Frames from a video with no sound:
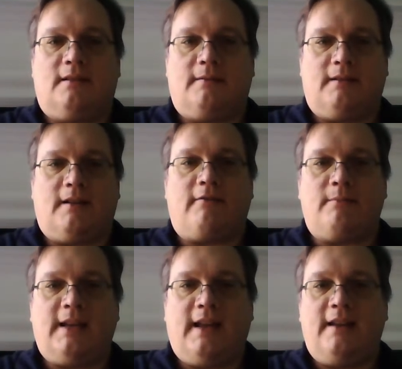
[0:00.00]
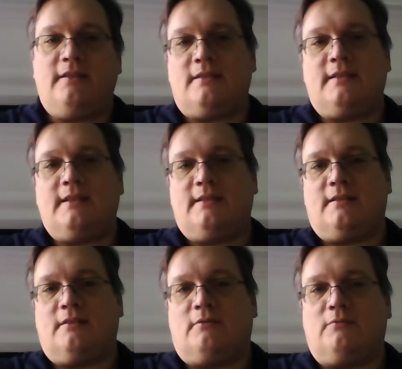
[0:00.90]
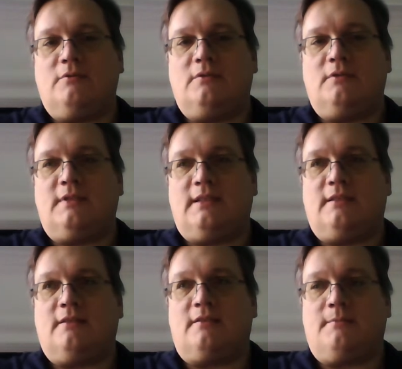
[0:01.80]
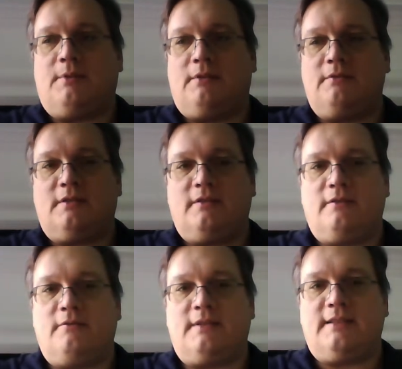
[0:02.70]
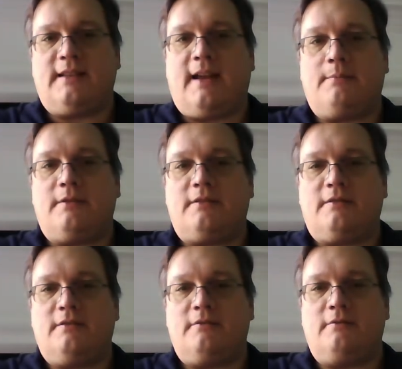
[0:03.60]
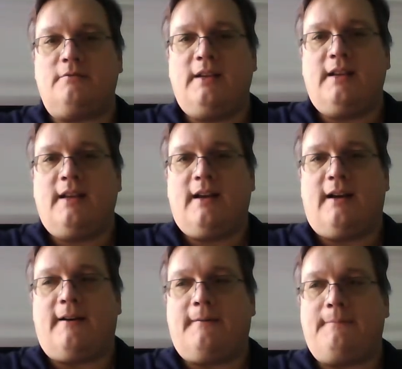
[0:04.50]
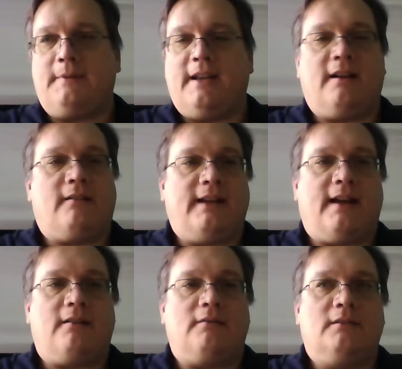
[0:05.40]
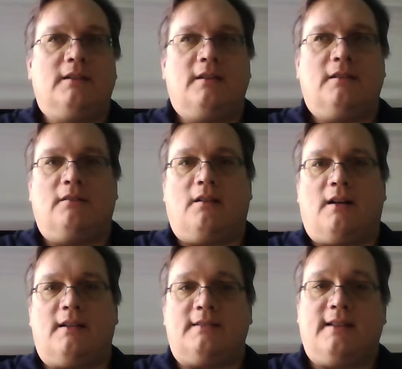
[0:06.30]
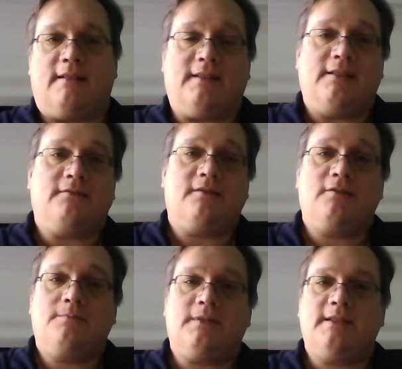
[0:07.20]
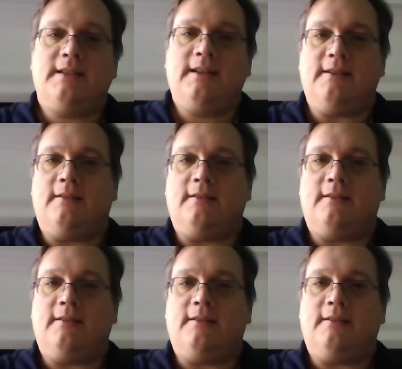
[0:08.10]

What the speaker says: government agencies and the rules that they're supposed to establish to carry out laws. Now, they don't supersede